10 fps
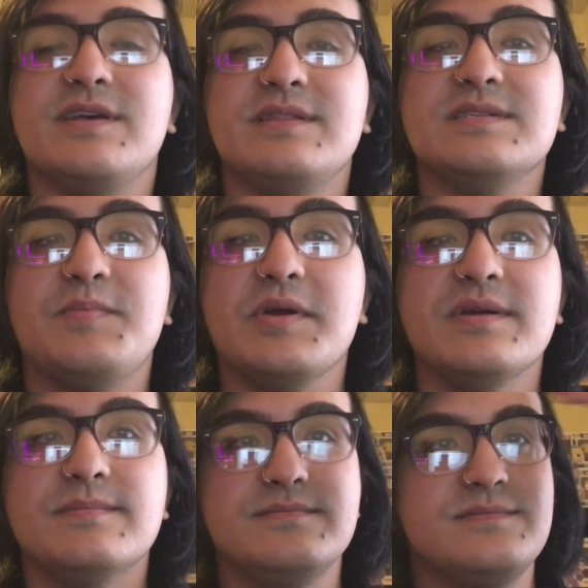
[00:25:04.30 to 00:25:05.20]
this
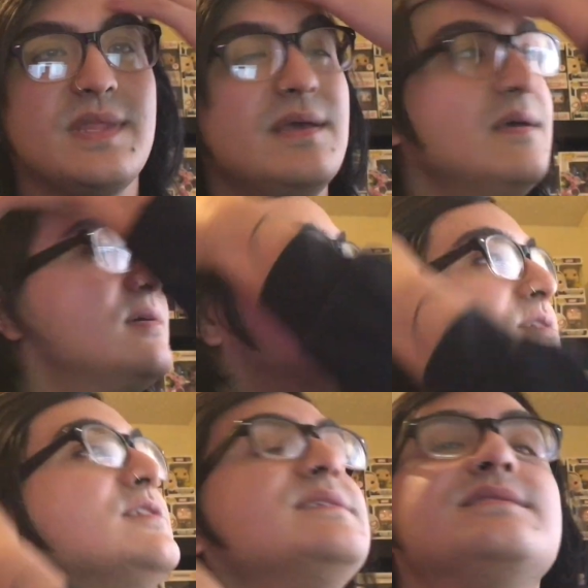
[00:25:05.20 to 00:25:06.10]
part.
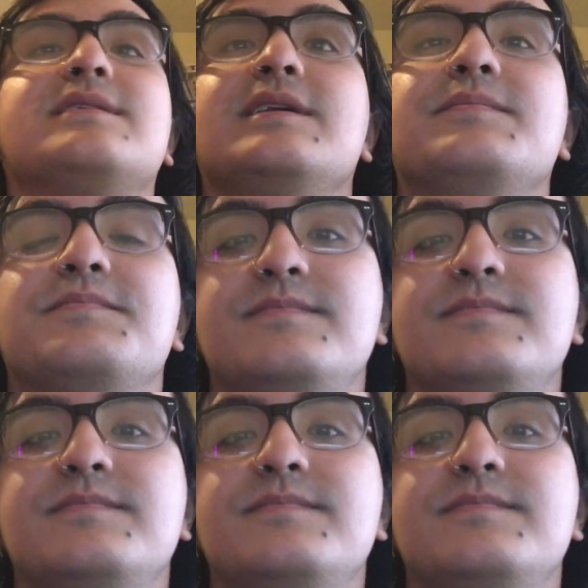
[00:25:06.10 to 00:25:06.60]
Jeez, keep